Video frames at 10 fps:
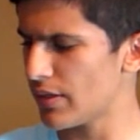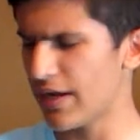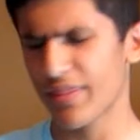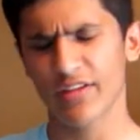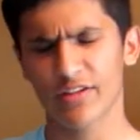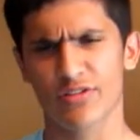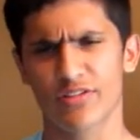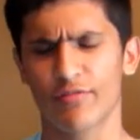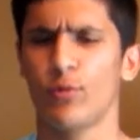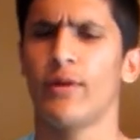I think there's
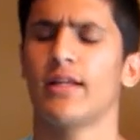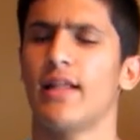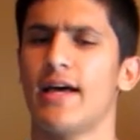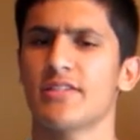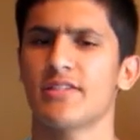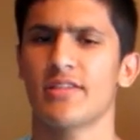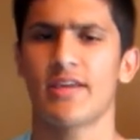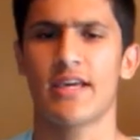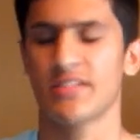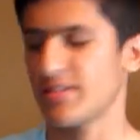different weight classes,
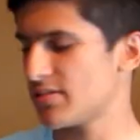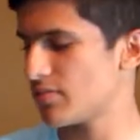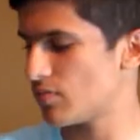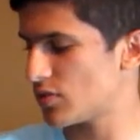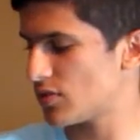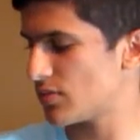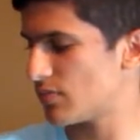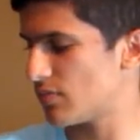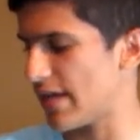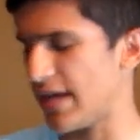as
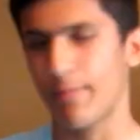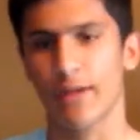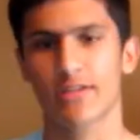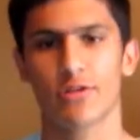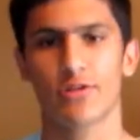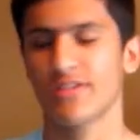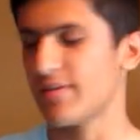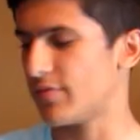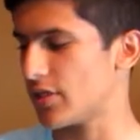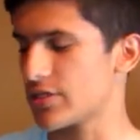the Apex
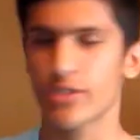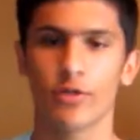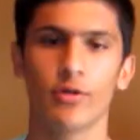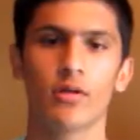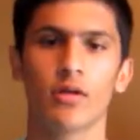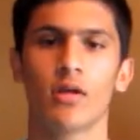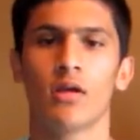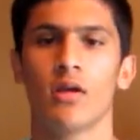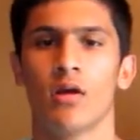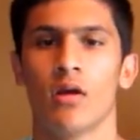37 does too.
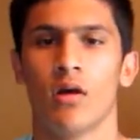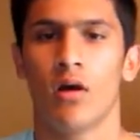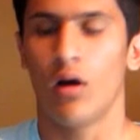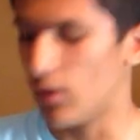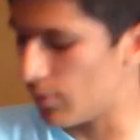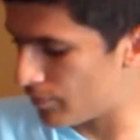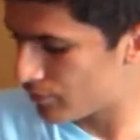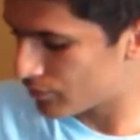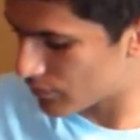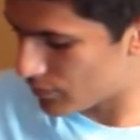
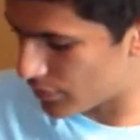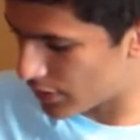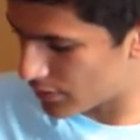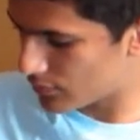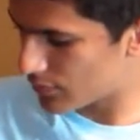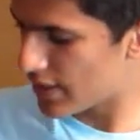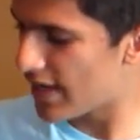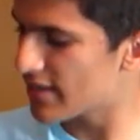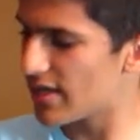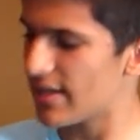But
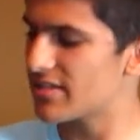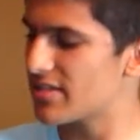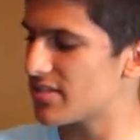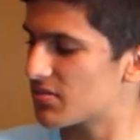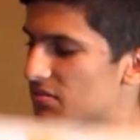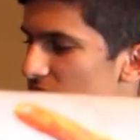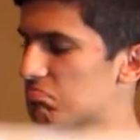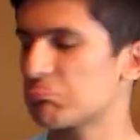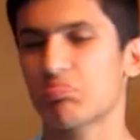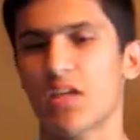yeah, it's
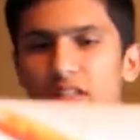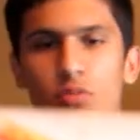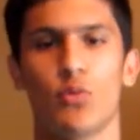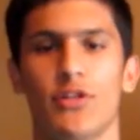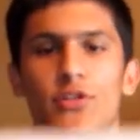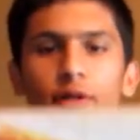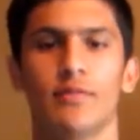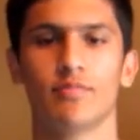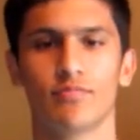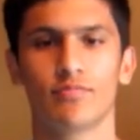got some weight to it.